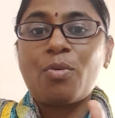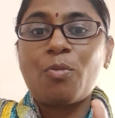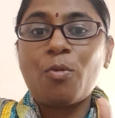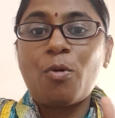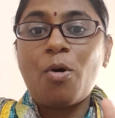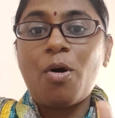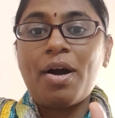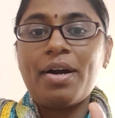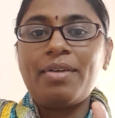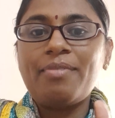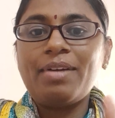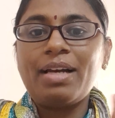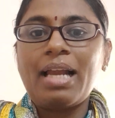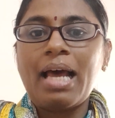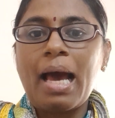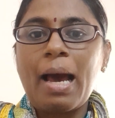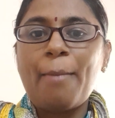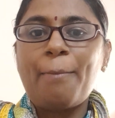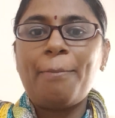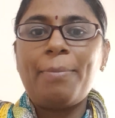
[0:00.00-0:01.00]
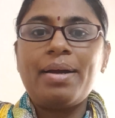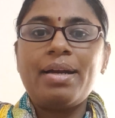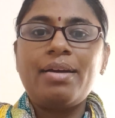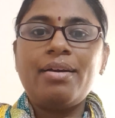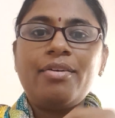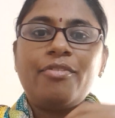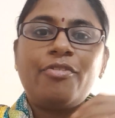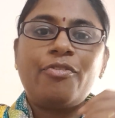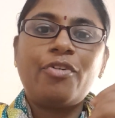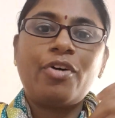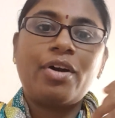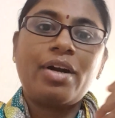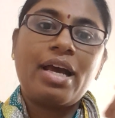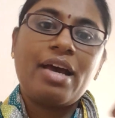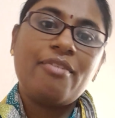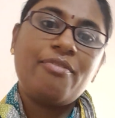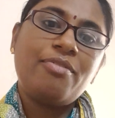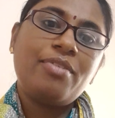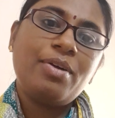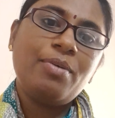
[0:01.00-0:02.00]
what will happen for
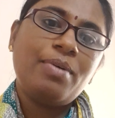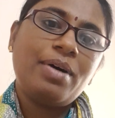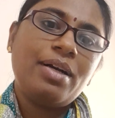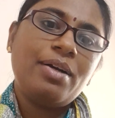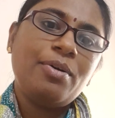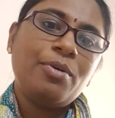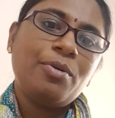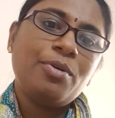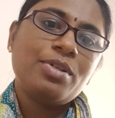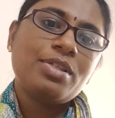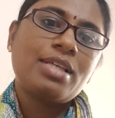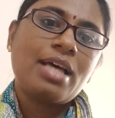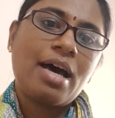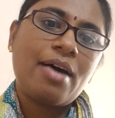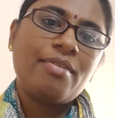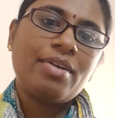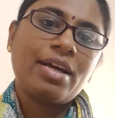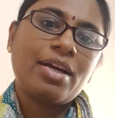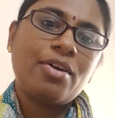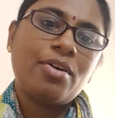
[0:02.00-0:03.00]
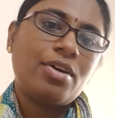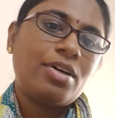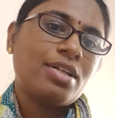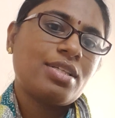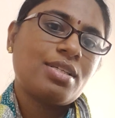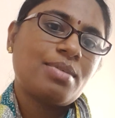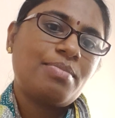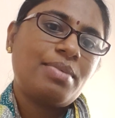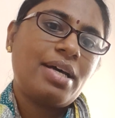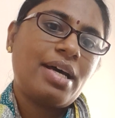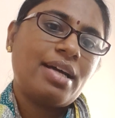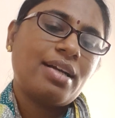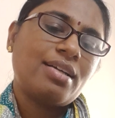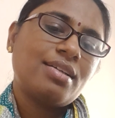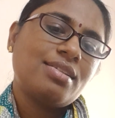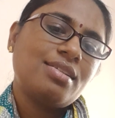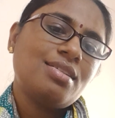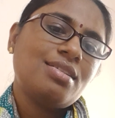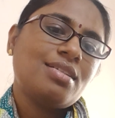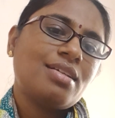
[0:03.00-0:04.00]
everyone who's having an autism
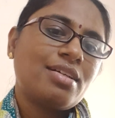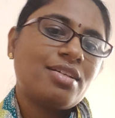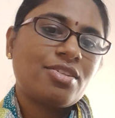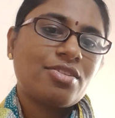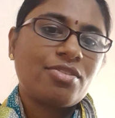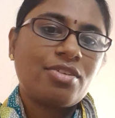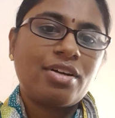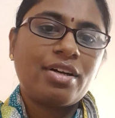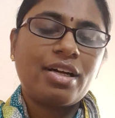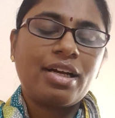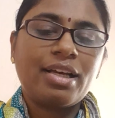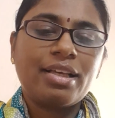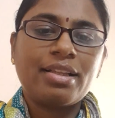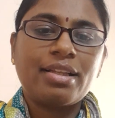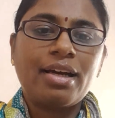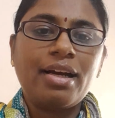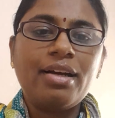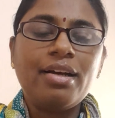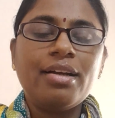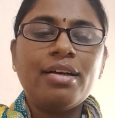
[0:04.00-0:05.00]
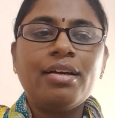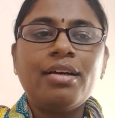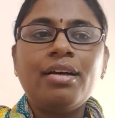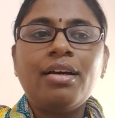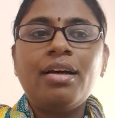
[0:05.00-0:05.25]
diagnosis, it's not like that.